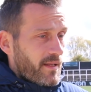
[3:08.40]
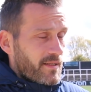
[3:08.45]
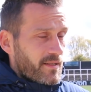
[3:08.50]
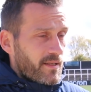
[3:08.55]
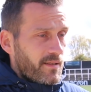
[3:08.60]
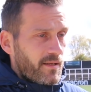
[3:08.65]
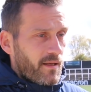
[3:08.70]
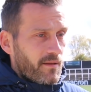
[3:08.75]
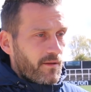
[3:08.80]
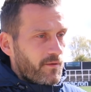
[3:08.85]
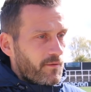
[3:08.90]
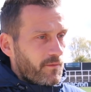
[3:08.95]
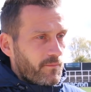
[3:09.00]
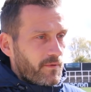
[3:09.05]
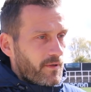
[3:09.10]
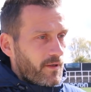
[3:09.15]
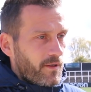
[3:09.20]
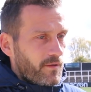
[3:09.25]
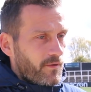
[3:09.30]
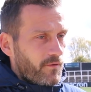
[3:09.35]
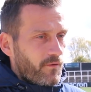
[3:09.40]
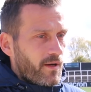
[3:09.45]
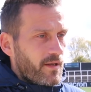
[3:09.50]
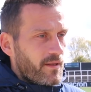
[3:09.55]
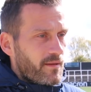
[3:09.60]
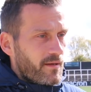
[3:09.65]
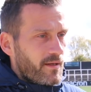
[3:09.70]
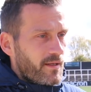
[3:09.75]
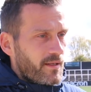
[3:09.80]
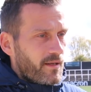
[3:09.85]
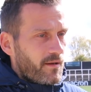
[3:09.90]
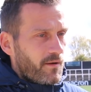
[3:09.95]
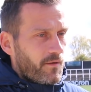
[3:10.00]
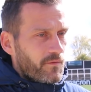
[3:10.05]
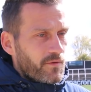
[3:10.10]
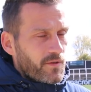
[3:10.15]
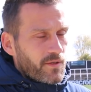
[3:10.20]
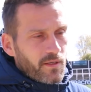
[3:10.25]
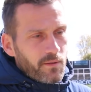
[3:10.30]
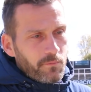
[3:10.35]
that's another great thing.
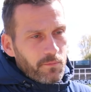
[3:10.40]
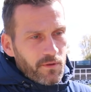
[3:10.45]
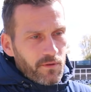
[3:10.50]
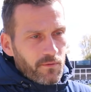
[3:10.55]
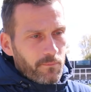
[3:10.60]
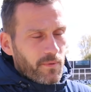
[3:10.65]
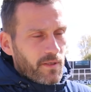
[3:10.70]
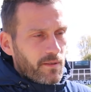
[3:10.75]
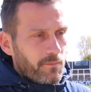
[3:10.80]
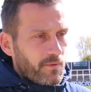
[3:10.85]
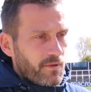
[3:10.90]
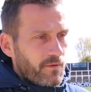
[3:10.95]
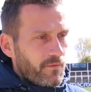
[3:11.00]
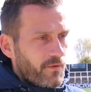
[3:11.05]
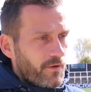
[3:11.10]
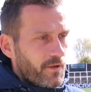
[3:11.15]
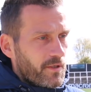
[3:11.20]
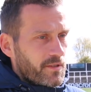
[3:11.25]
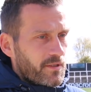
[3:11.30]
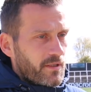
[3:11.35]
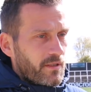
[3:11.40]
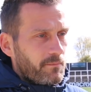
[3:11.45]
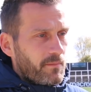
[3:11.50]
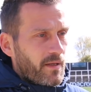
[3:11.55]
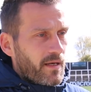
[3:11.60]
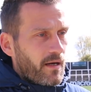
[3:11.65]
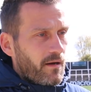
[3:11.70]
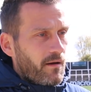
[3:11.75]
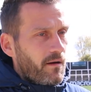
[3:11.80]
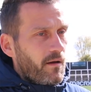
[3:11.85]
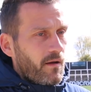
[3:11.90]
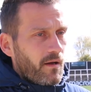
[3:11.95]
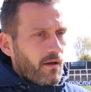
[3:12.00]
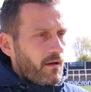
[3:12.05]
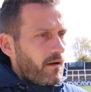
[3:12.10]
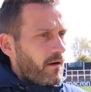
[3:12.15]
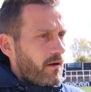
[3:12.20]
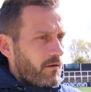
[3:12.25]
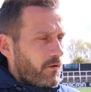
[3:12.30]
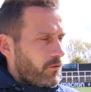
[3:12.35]
Obviously, with being with the first team now,
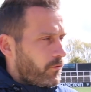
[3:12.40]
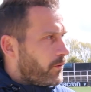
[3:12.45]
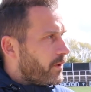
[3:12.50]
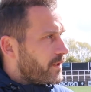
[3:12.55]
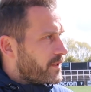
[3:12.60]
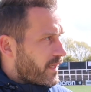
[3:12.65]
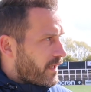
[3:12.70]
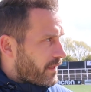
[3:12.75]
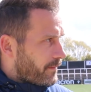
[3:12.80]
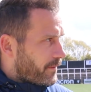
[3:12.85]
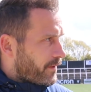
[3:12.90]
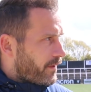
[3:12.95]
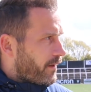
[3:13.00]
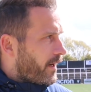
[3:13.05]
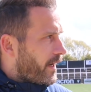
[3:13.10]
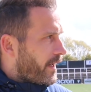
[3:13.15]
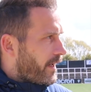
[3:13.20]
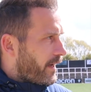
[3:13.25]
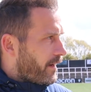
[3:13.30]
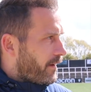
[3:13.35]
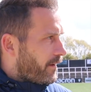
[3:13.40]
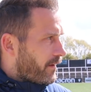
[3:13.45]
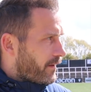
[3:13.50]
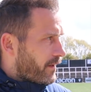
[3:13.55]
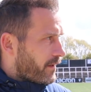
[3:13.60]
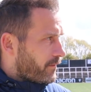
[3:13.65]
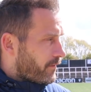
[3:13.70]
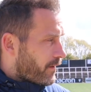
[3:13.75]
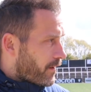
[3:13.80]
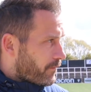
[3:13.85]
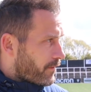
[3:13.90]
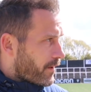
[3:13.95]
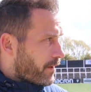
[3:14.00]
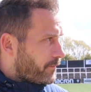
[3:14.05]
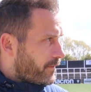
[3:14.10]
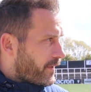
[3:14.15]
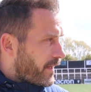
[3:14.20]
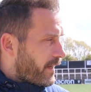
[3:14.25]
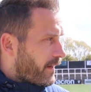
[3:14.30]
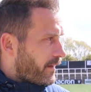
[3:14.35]
I'll always keep an eye out, and I'll
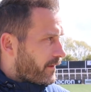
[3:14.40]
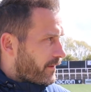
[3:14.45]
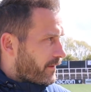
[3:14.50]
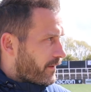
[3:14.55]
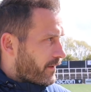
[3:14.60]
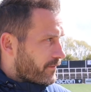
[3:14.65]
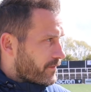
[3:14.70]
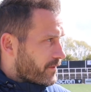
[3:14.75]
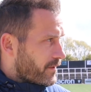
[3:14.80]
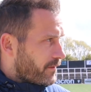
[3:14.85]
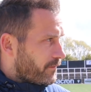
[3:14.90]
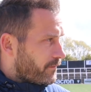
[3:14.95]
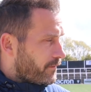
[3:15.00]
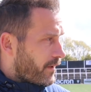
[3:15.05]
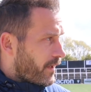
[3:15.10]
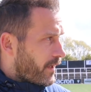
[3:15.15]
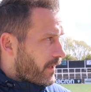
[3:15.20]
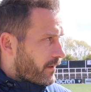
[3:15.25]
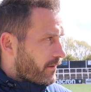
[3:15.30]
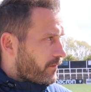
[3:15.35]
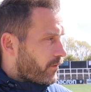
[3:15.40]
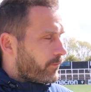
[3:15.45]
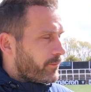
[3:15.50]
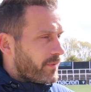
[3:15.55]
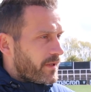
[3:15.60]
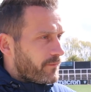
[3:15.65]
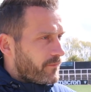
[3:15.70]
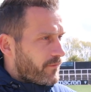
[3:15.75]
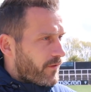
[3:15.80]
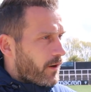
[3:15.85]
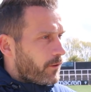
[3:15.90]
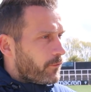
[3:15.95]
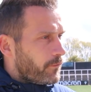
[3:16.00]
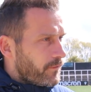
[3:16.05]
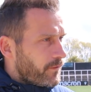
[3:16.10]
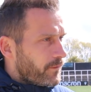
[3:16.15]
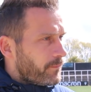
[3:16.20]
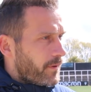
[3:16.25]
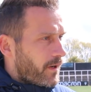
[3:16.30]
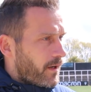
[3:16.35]
go down, and I'll still not be
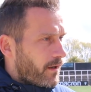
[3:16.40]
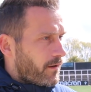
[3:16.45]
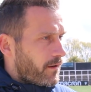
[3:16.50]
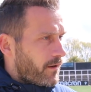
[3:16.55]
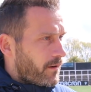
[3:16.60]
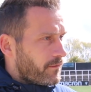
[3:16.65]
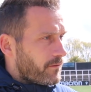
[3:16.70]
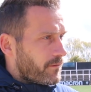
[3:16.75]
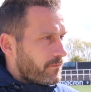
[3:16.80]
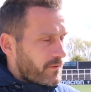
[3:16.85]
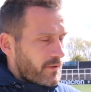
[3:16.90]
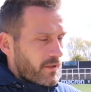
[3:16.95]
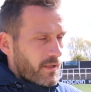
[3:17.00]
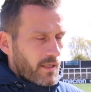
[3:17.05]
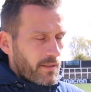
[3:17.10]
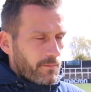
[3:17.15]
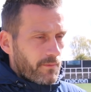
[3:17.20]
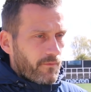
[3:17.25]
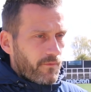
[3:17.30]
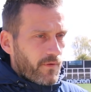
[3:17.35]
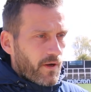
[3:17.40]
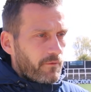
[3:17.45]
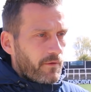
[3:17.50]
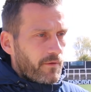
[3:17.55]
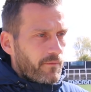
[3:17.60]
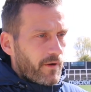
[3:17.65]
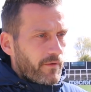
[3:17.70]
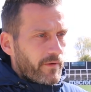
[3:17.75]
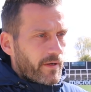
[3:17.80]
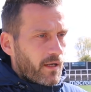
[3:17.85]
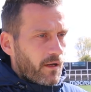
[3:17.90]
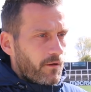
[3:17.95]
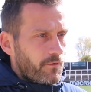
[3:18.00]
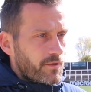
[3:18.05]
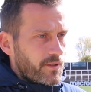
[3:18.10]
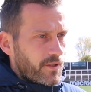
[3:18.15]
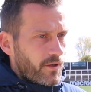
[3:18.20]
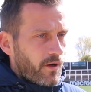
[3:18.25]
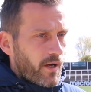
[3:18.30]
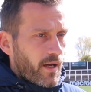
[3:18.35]
involved, but I'll keep a very, very
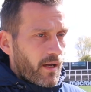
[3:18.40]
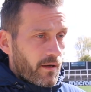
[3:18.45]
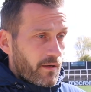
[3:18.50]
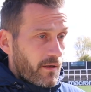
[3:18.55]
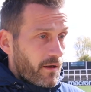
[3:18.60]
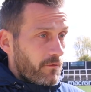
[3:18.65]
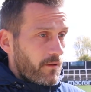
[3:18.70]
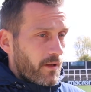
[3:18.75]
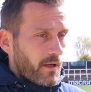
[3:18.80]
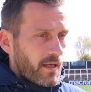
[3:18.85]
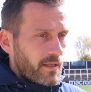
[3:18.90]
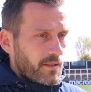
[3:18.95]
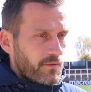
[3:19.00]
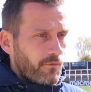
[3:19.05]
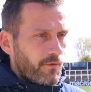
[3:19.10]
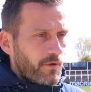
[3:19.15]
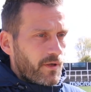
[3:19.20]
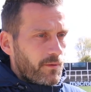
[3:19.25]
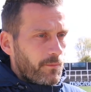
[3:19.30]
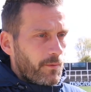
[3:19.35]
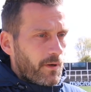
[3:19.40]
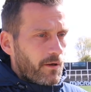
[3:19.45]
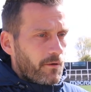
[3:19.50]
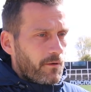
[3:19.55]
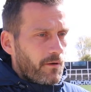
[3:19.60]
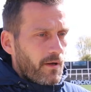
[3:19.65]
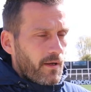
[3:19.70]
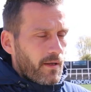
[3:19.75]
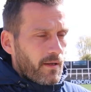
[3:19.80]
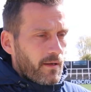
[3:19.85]
close eye. I know the lads really well.